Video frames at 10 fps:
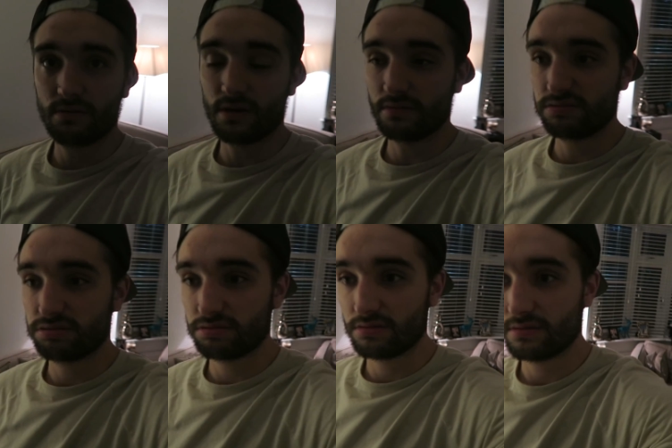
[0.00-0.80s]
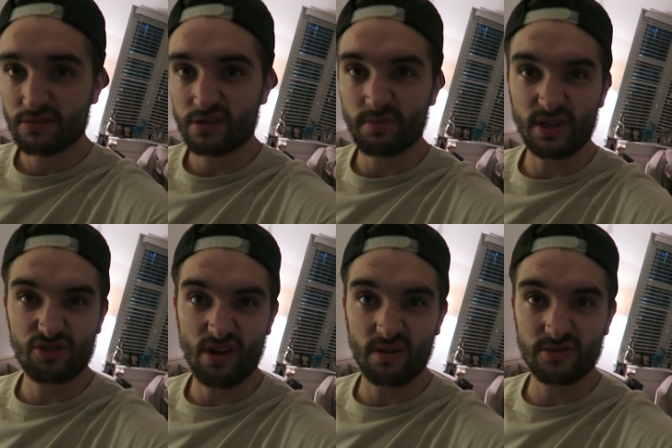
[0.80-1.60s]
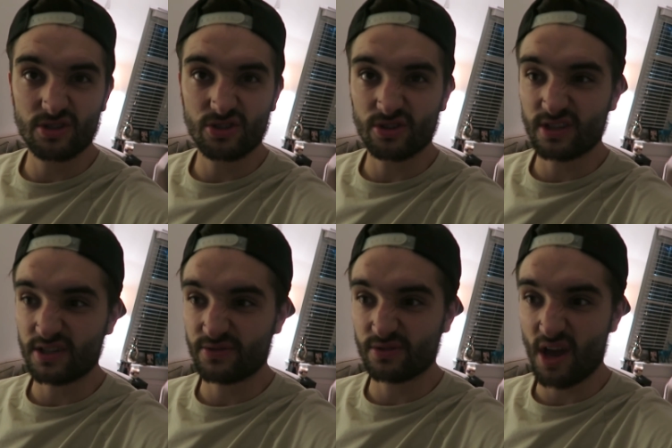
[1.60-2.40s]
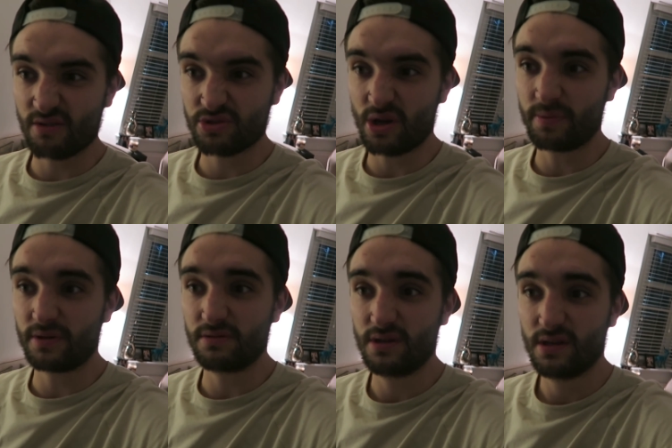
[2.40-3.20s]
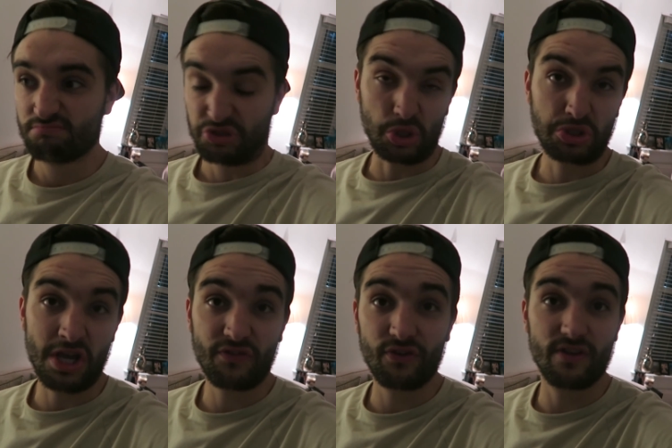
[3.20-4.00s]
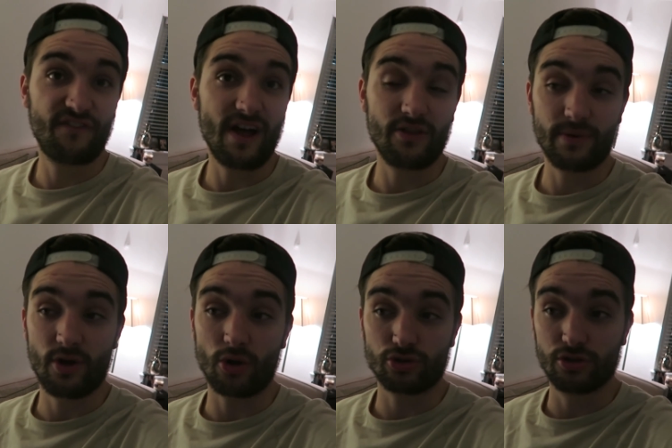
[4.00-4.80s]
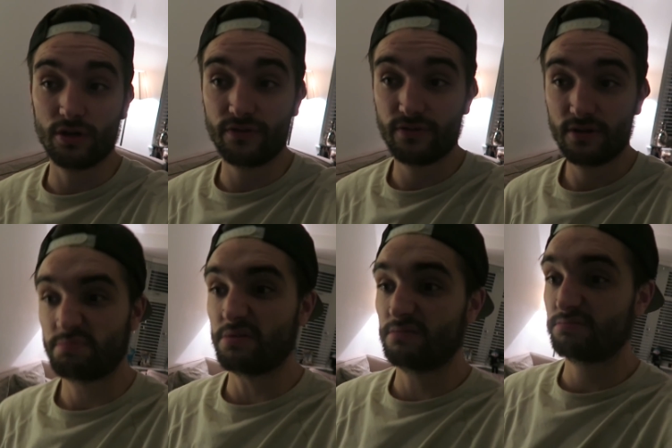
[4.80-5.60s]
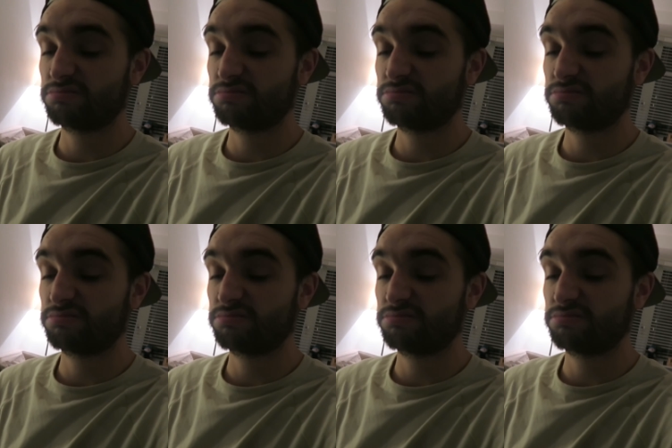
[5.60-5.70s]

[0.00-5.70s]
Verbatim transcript: well, could it be described as a successful day of shopping? Successful in the fact that we got stuff, but